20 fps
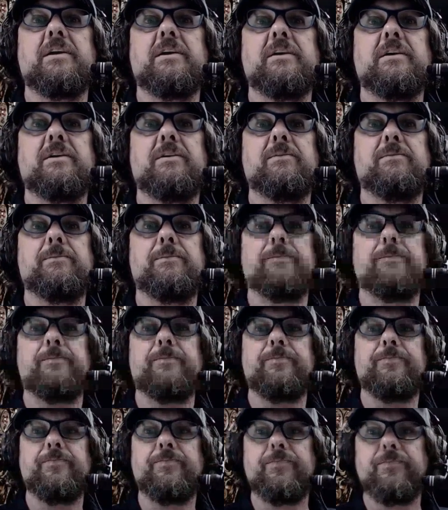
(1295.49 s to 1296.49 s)
um,
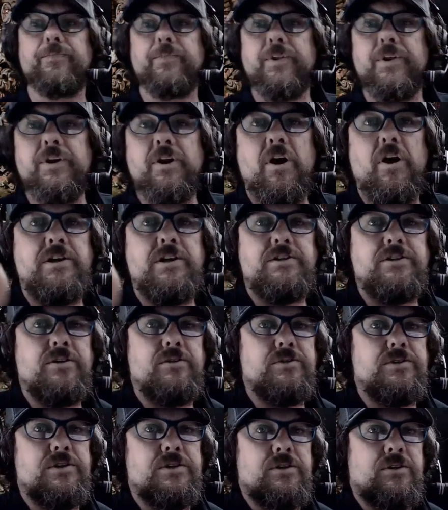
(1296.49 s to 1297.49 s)
the
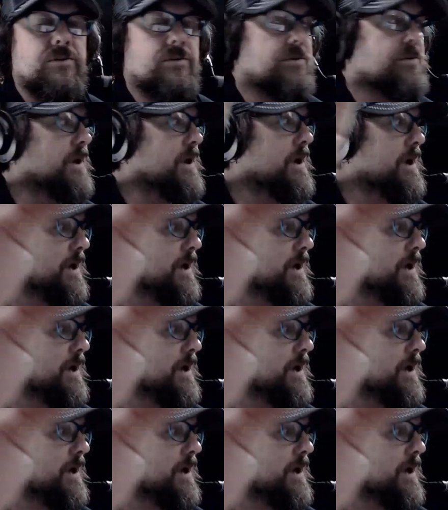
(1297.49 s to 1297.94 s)
922.